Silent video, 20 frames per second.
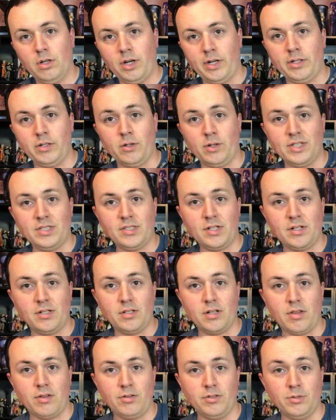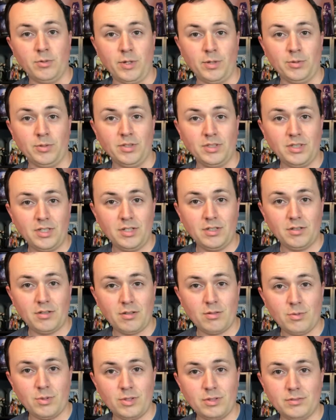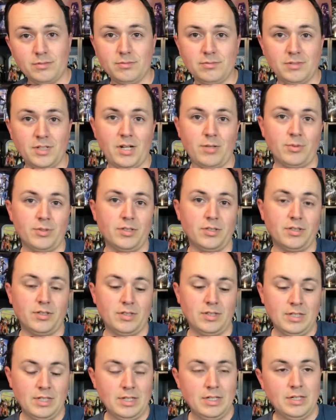I know, I said another. Do I really need another one? Not really.